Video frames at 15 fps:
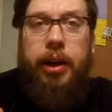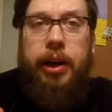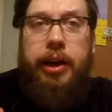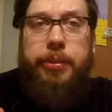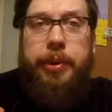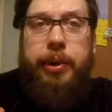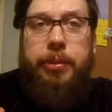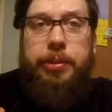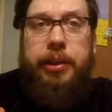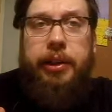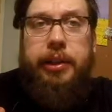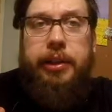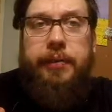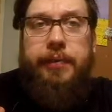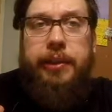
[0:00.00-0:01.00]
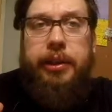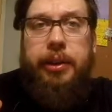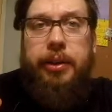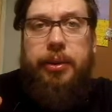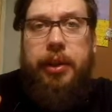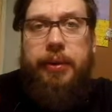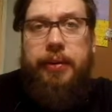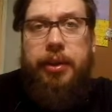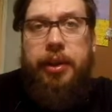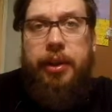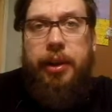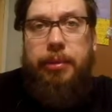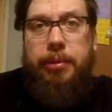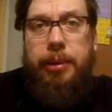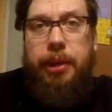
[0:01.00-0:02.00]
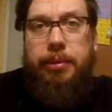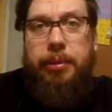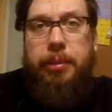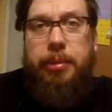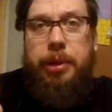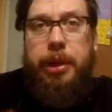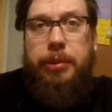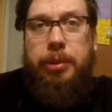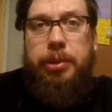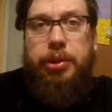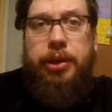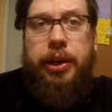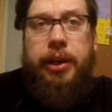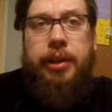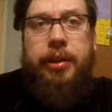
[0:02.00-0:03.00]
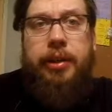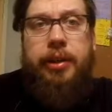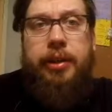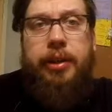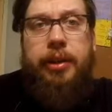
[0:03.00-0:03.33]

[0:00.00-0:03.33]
Anyway, I hope you like this video. Give it a thumbs up. Subscribe to the channel.